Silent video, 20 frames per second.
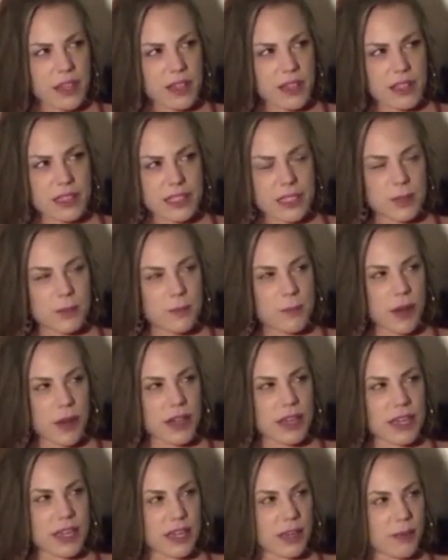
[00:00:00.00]

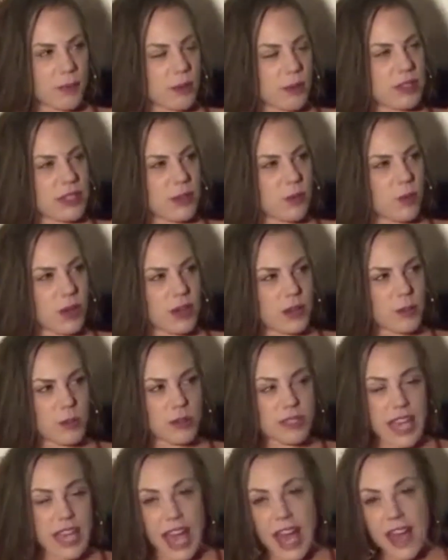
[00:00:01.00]
spunky, one of the
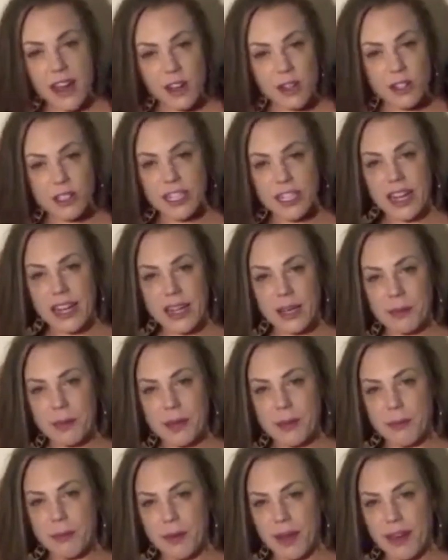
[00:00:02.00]
most energetic
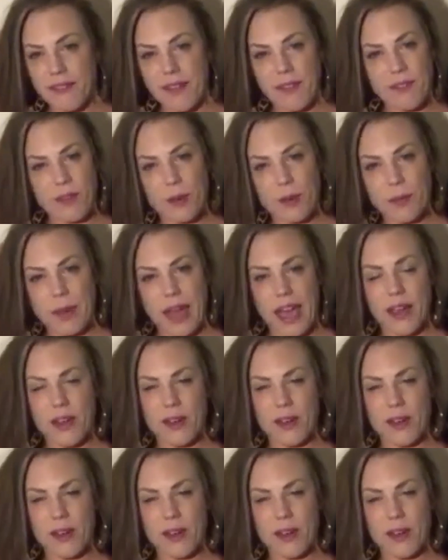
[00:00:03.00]
people I've ever met.